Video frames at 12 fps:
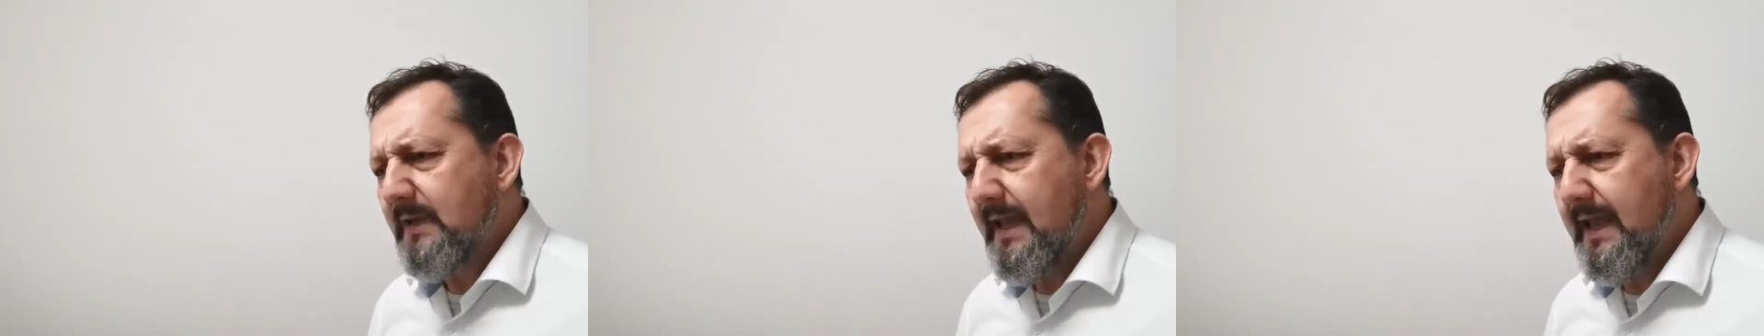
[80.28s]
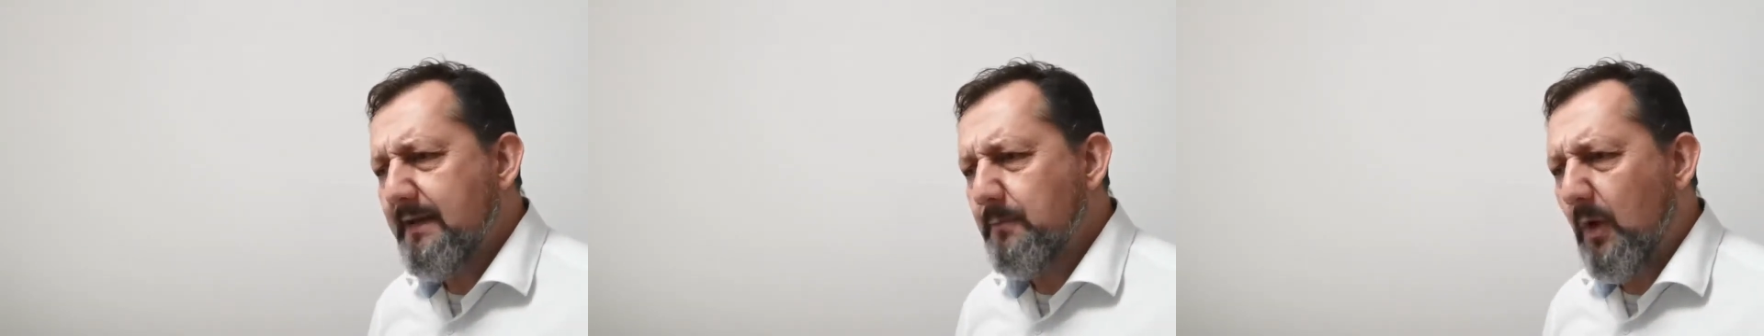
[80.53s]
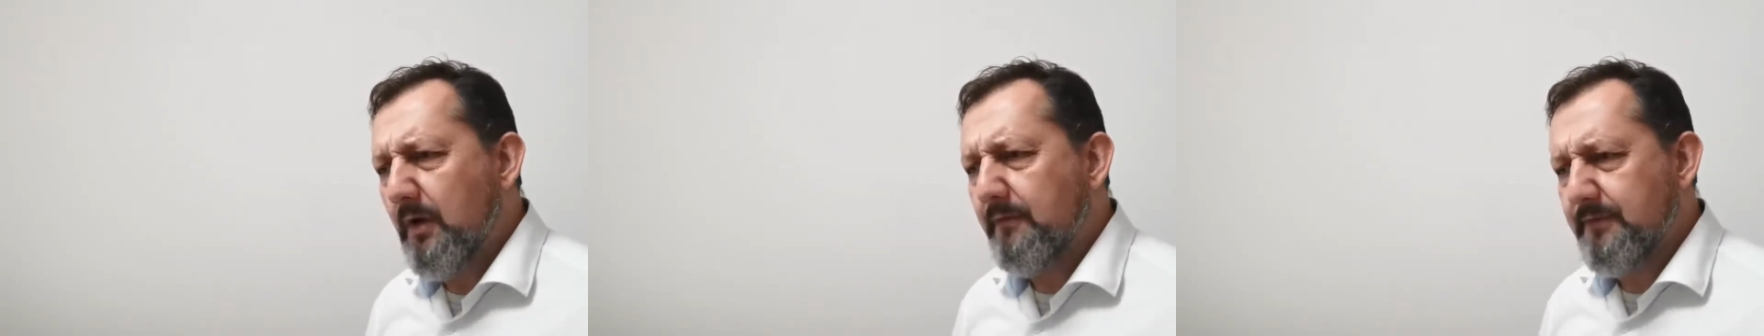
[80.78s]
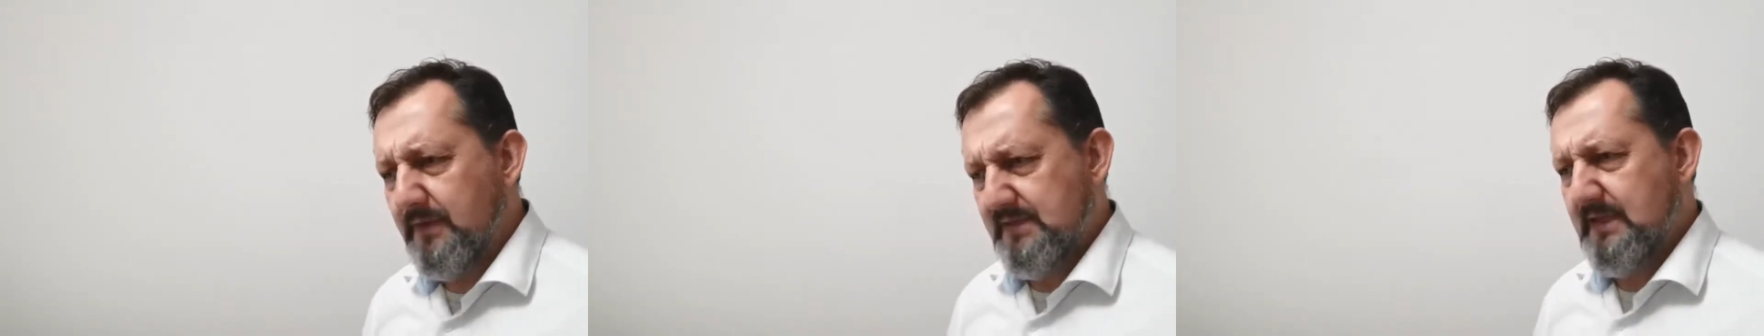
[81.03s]
And one
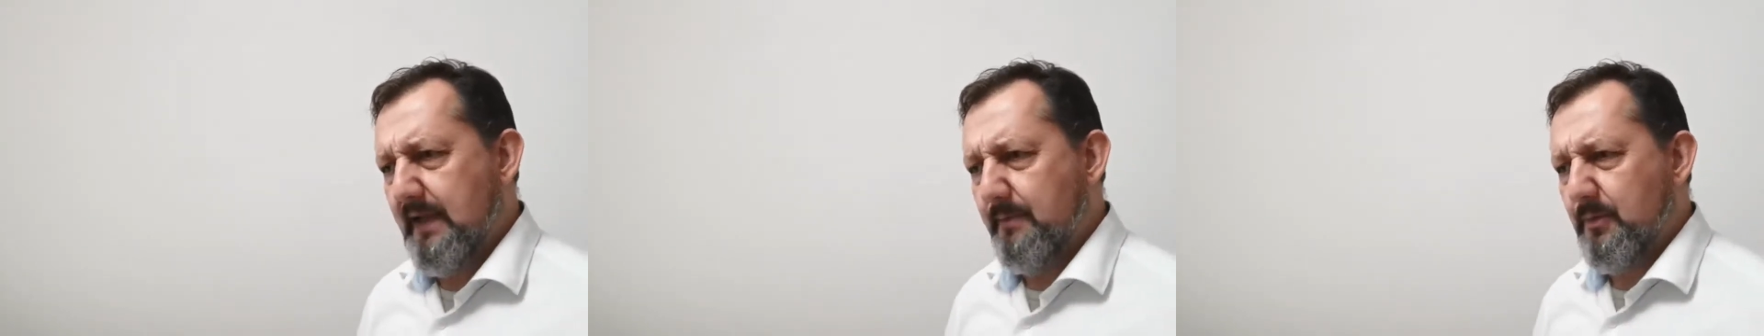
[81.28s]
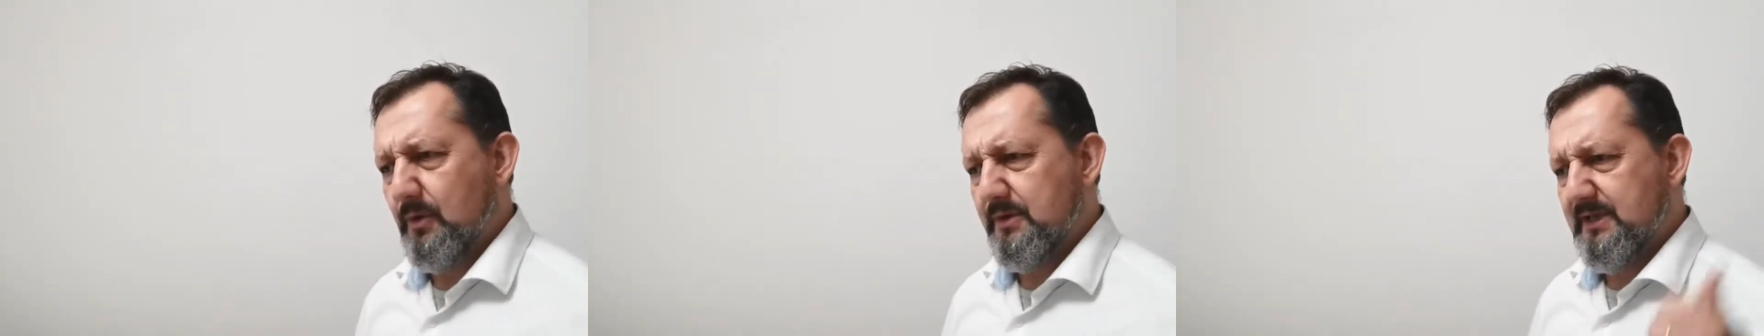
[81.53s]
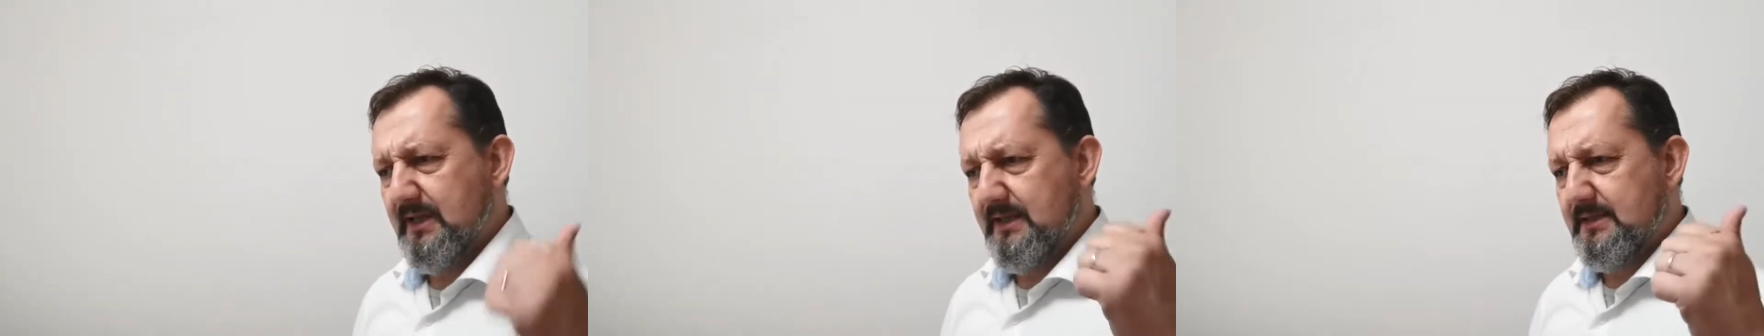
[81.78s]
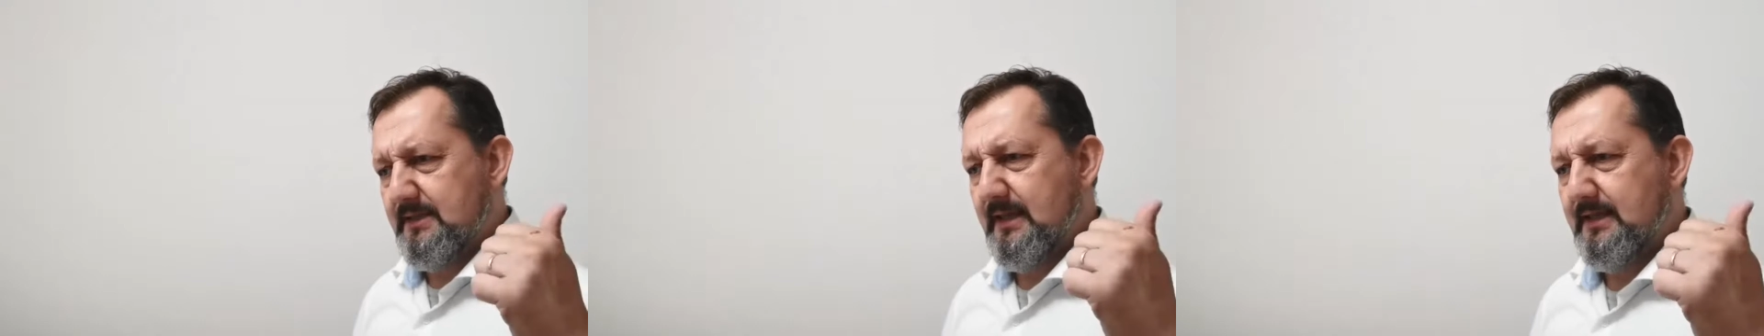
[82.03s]
of these tables
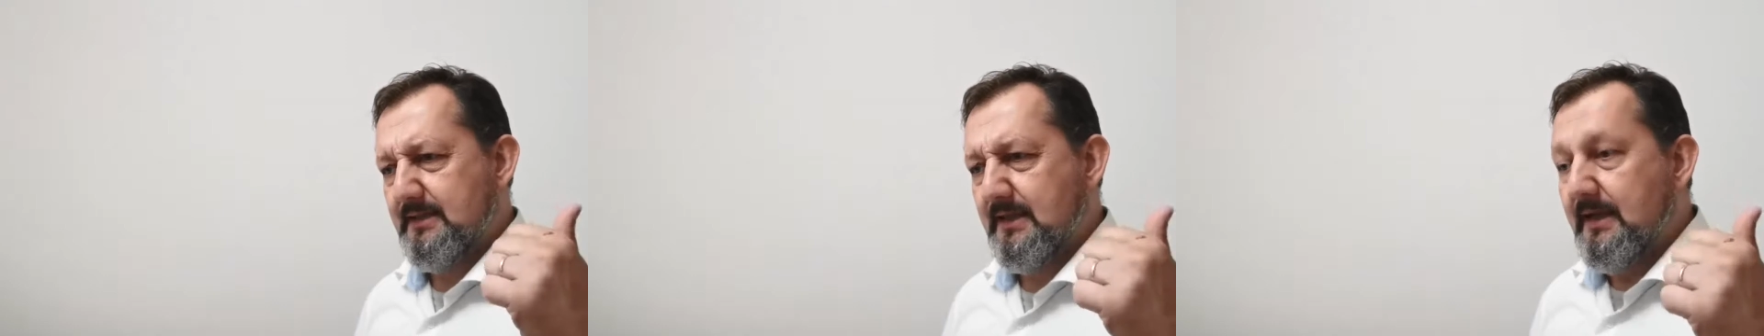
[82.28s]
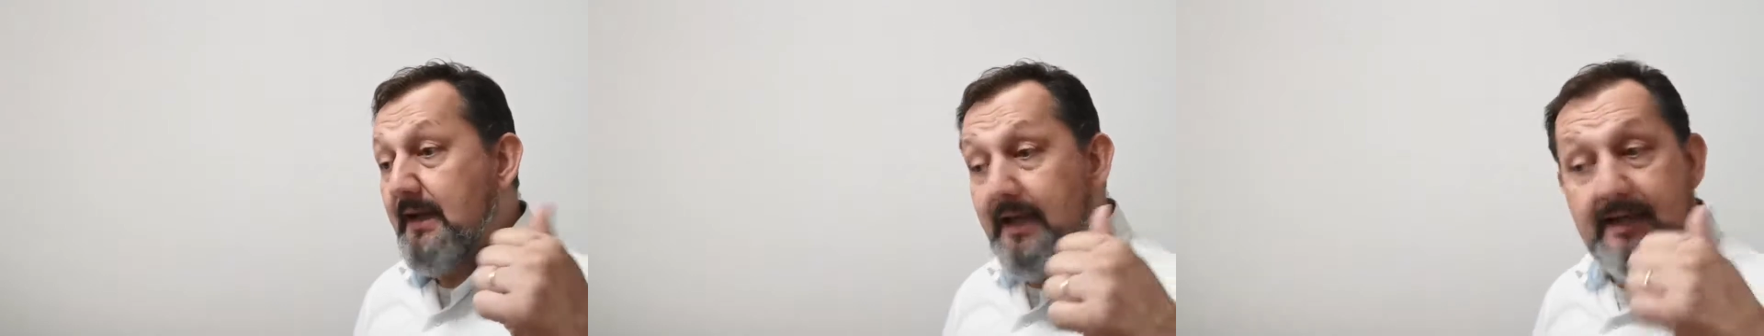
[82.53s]
is